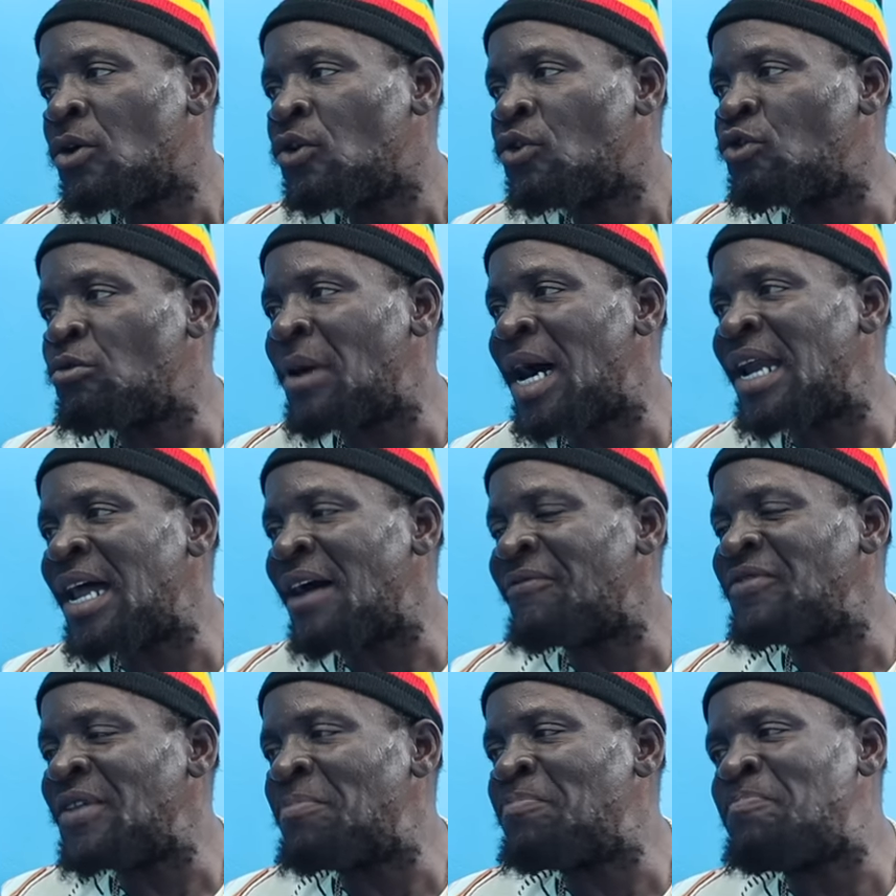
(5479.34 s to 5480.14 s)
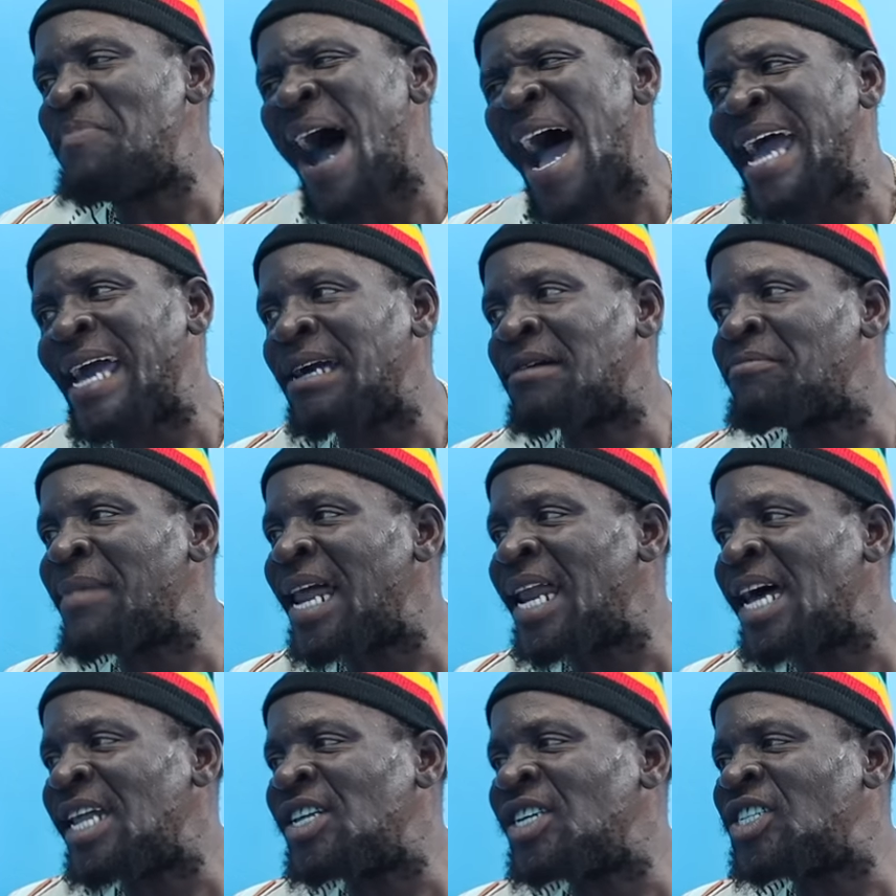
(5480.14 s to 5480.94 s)
Woman have the bike,
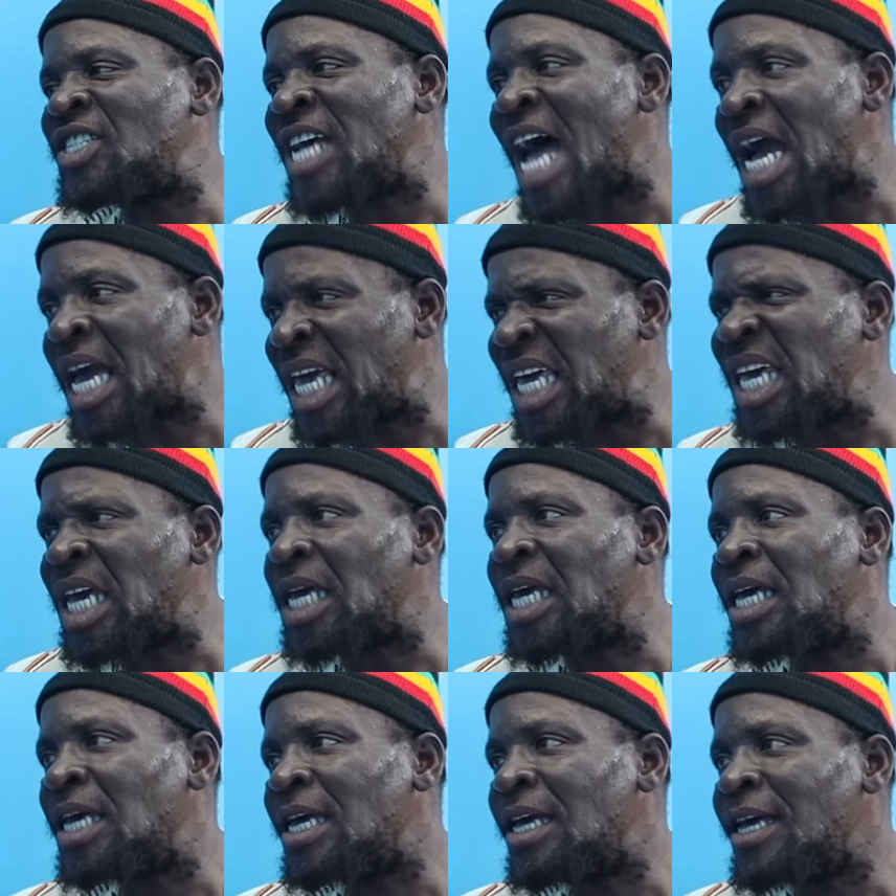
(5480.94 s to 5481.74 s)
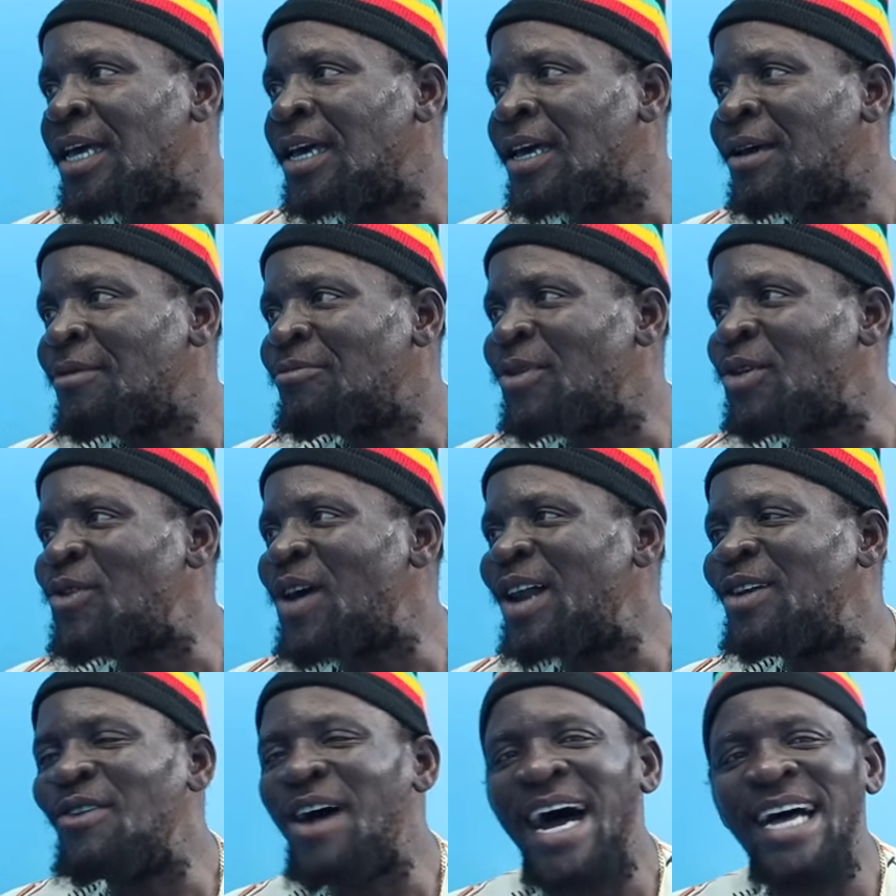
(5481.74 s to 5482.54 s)
man have the jockey. Mm. We
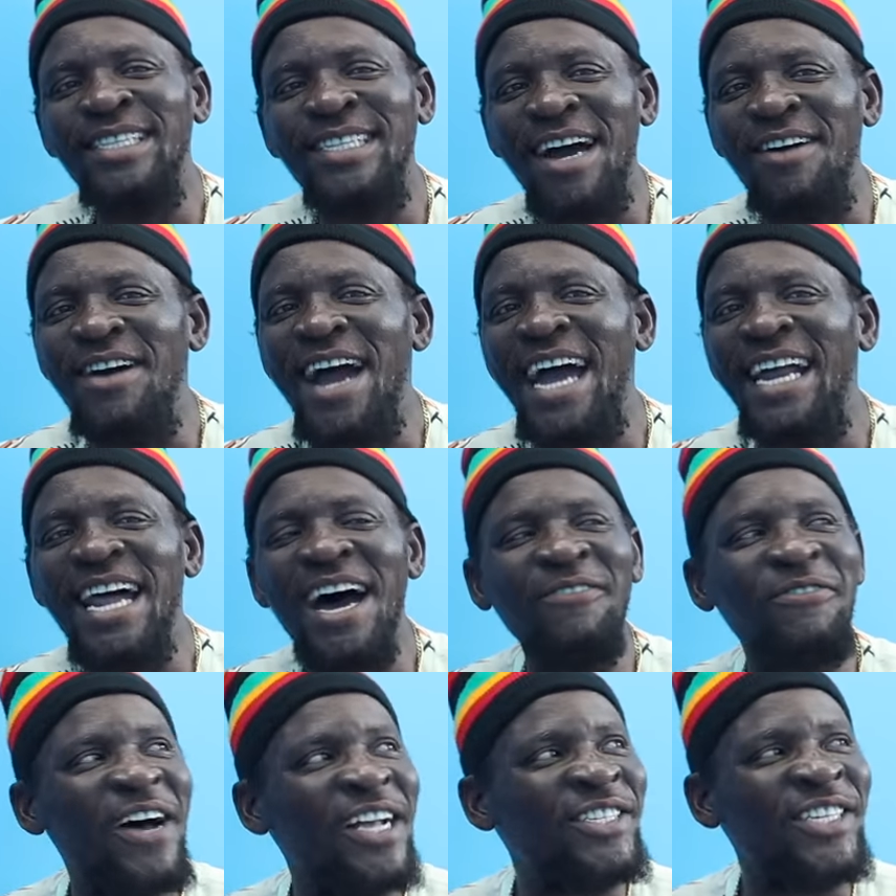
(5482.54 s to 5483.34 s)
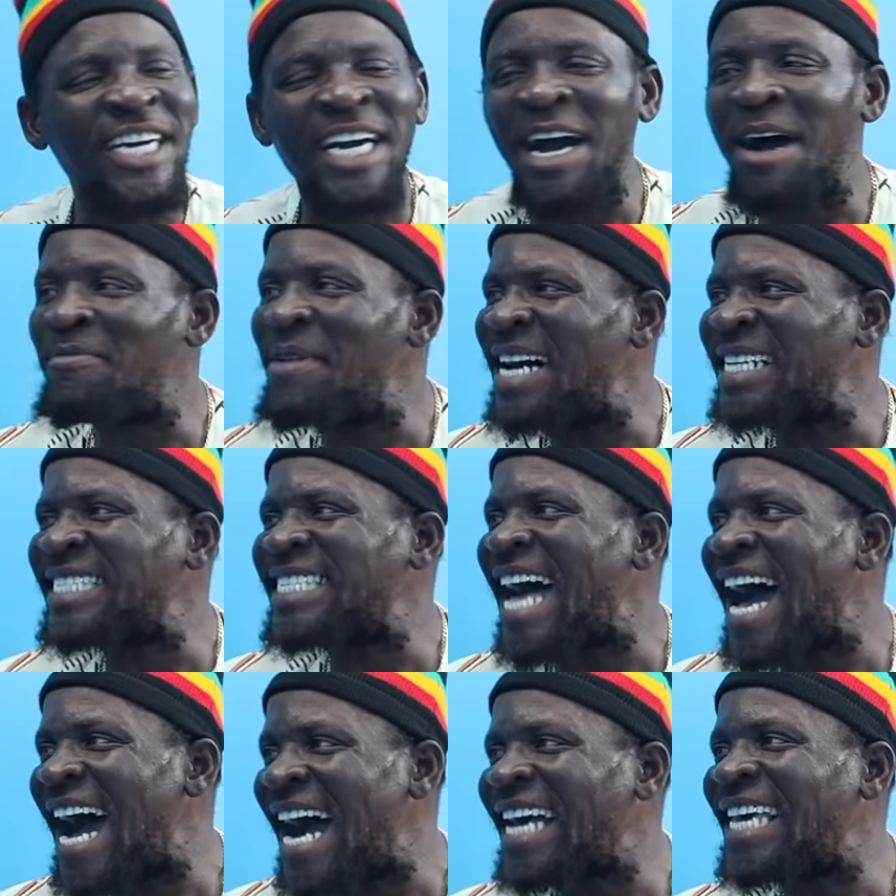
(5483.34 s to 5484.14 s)
well want a rider for
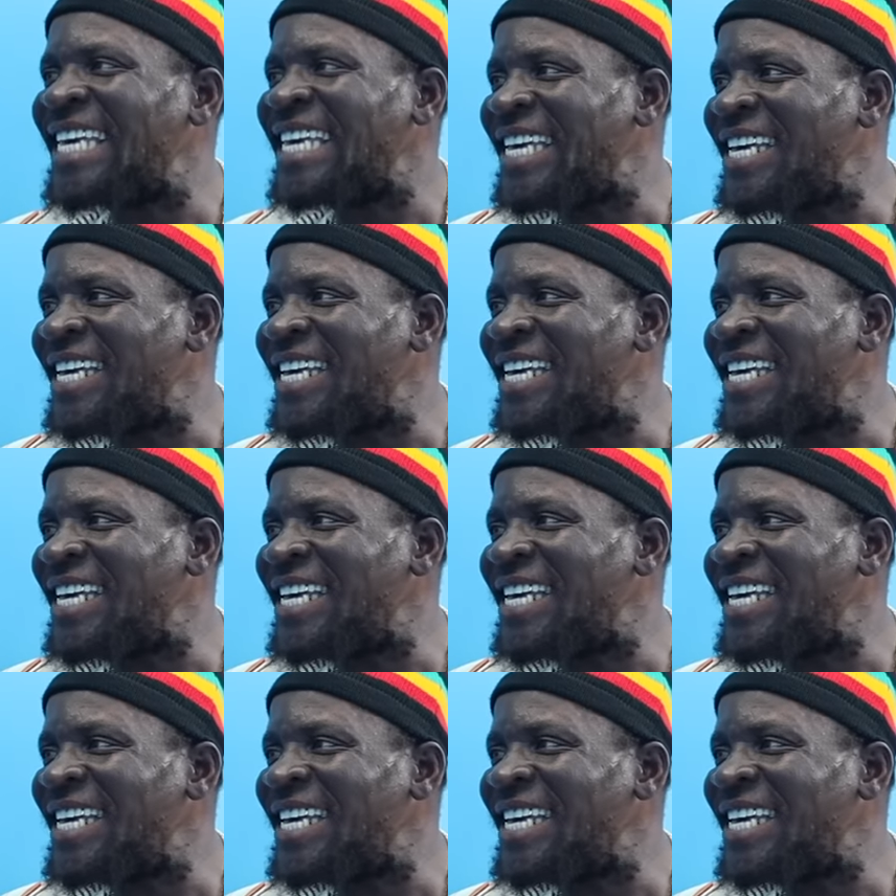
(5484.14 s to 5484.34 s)
Chikabasaki.